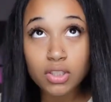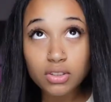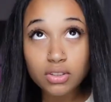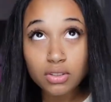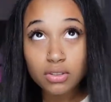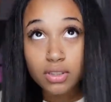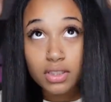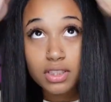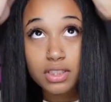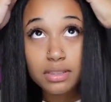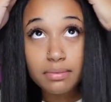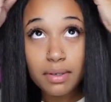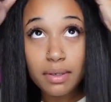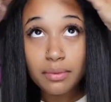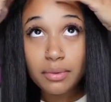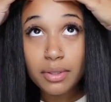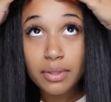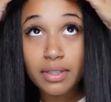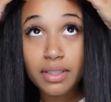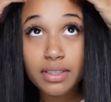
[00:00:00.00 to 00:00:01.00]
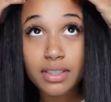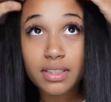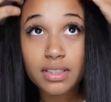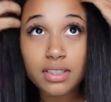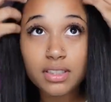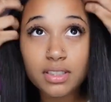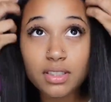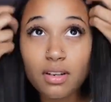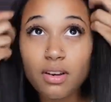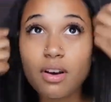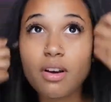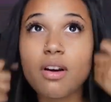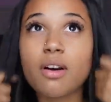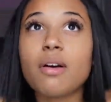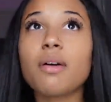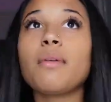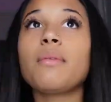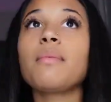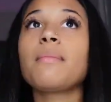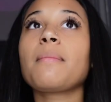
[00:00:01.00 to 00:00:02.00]
So this is my real hair at the
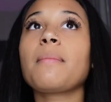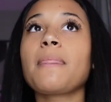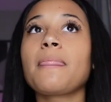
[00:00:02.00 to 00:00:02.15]
top.